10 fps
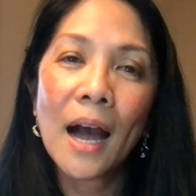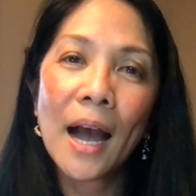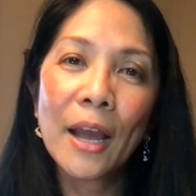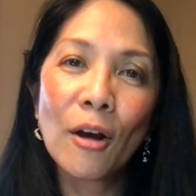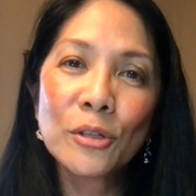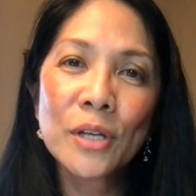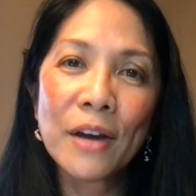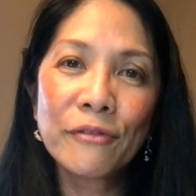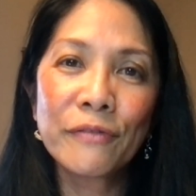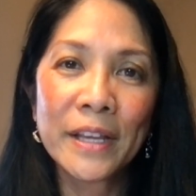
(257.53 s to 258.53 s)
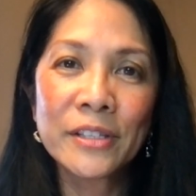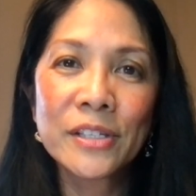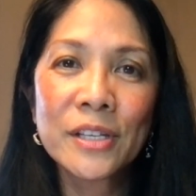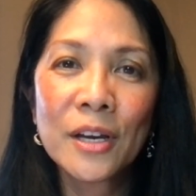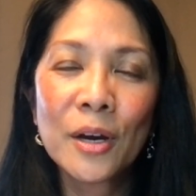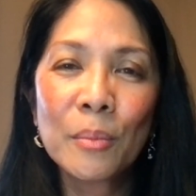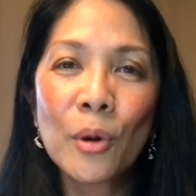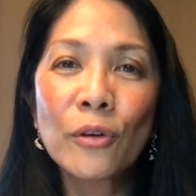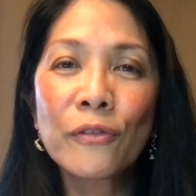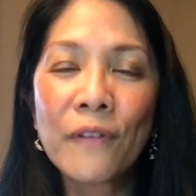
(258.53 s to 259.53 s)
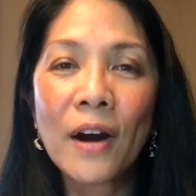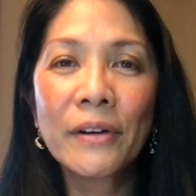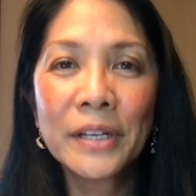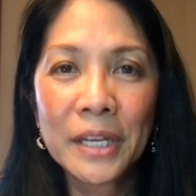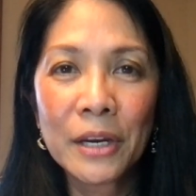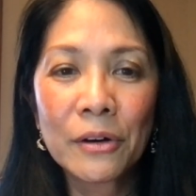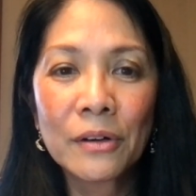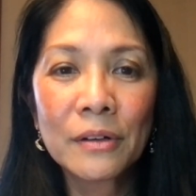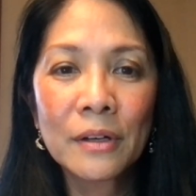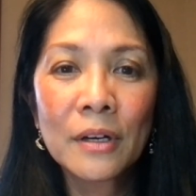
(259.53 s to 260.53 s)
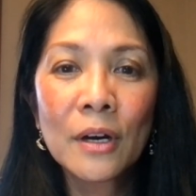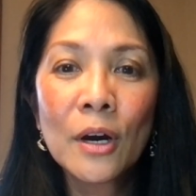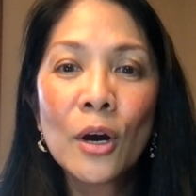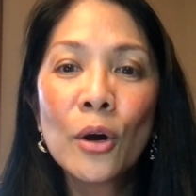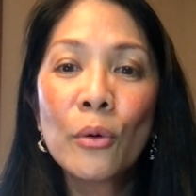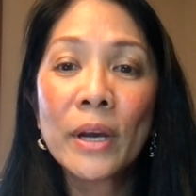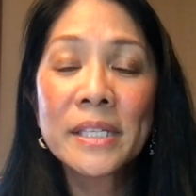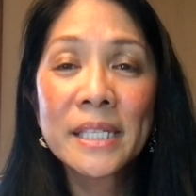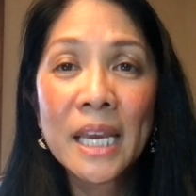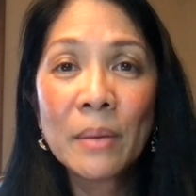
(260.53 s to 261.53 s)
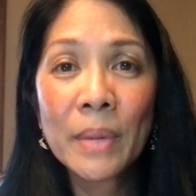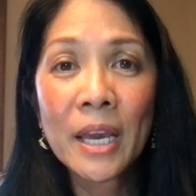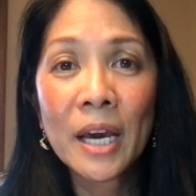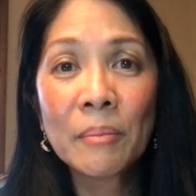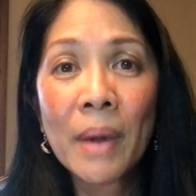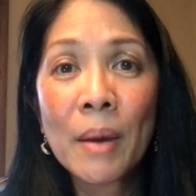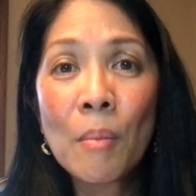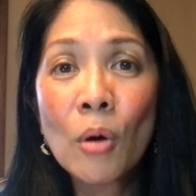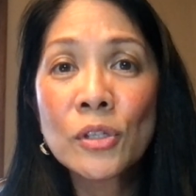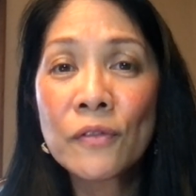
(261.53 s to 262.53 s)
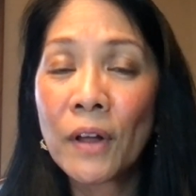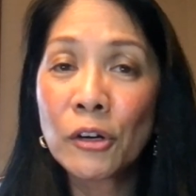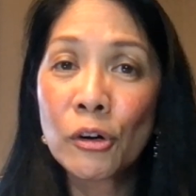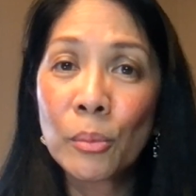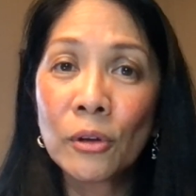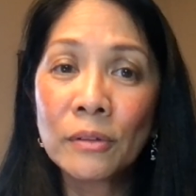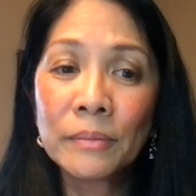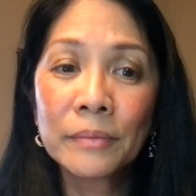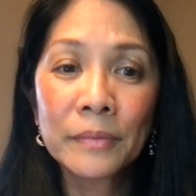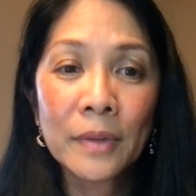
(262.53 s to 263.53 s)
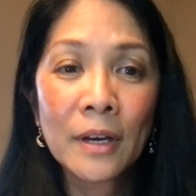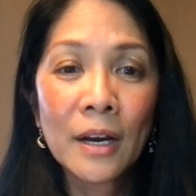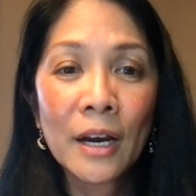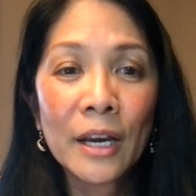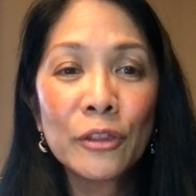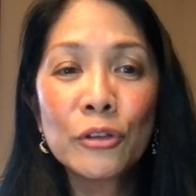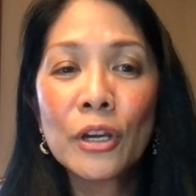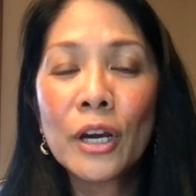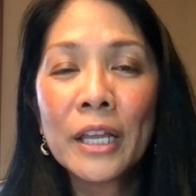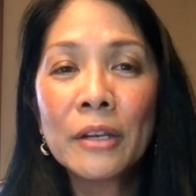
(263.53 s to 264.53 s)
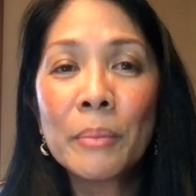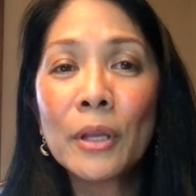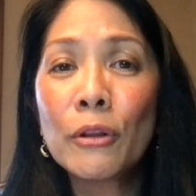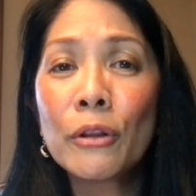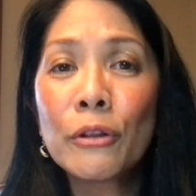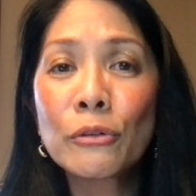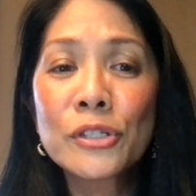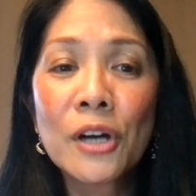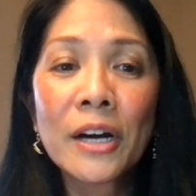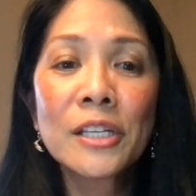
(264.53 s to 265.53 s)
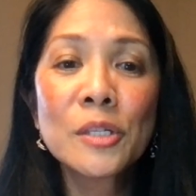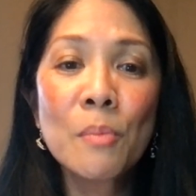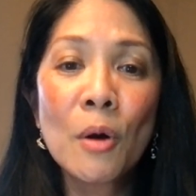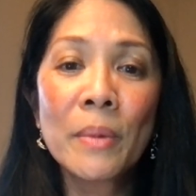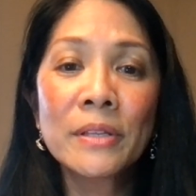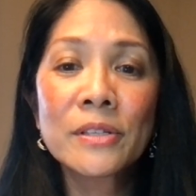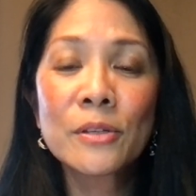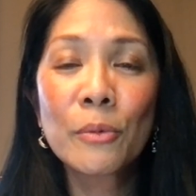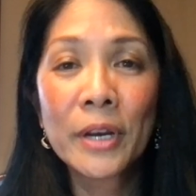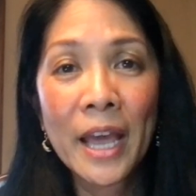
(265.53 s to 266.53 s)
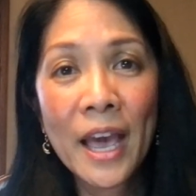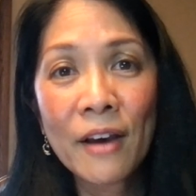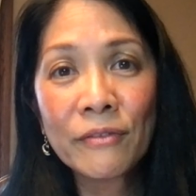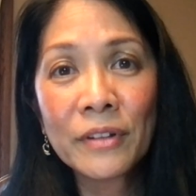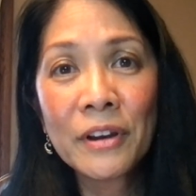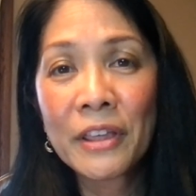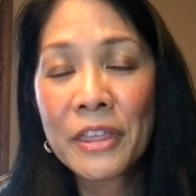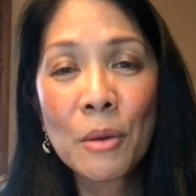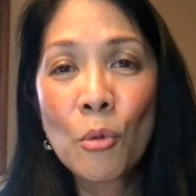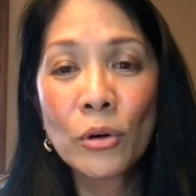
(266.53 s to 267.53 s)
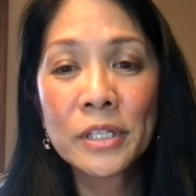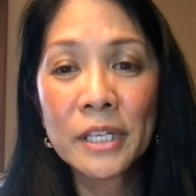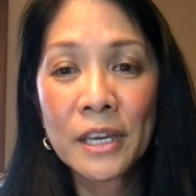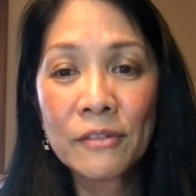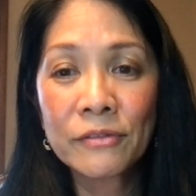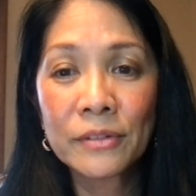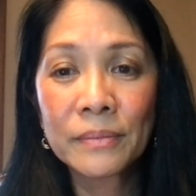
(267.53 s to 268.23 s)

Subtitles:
I also have friends, both far and near, who have seen me at my most vulnerable, in those darkest moments when I have nothing more to give.